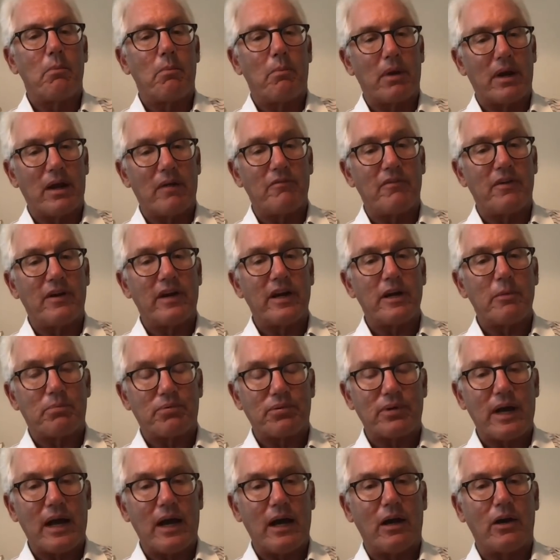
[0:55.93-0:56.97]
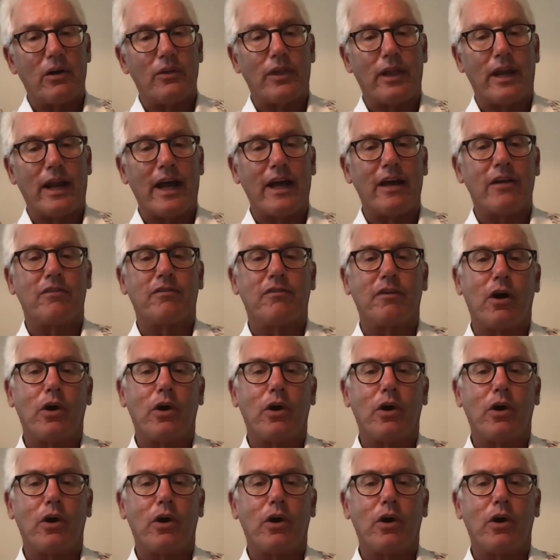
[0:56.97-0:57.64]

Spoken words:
But I'm very proud that I have